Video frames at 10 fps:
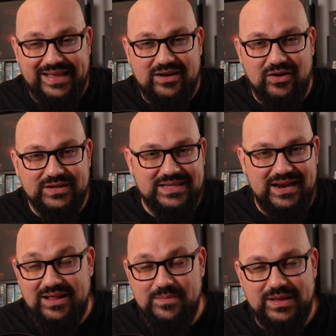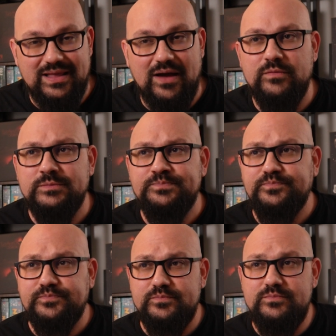take cost a little bit down,
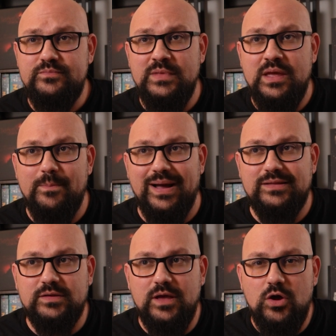but